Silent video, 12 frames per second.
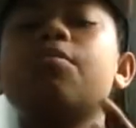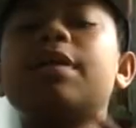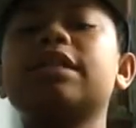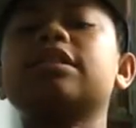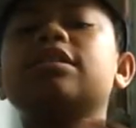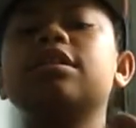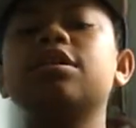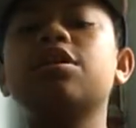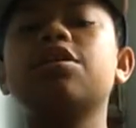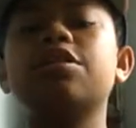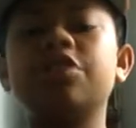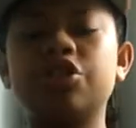basically,
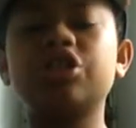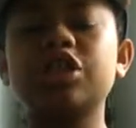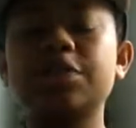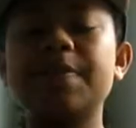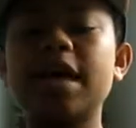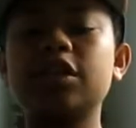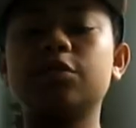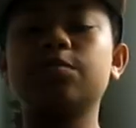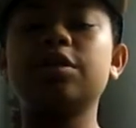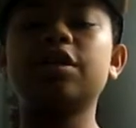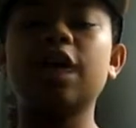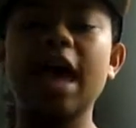just this past
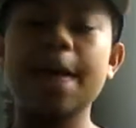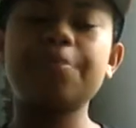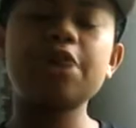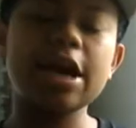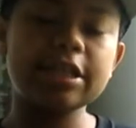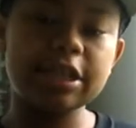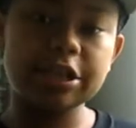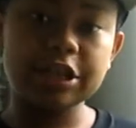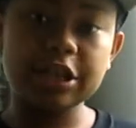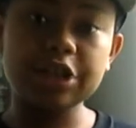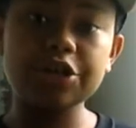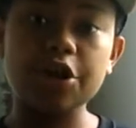week, Apple had their
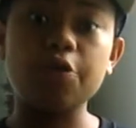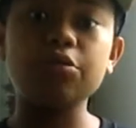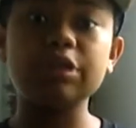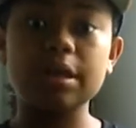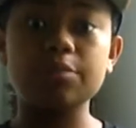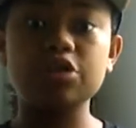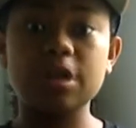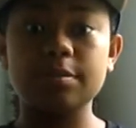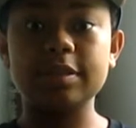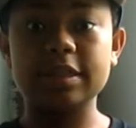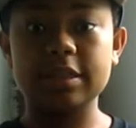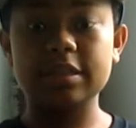keynote,
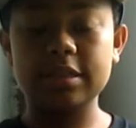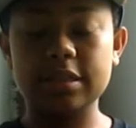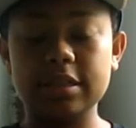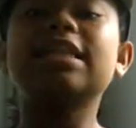WWDC.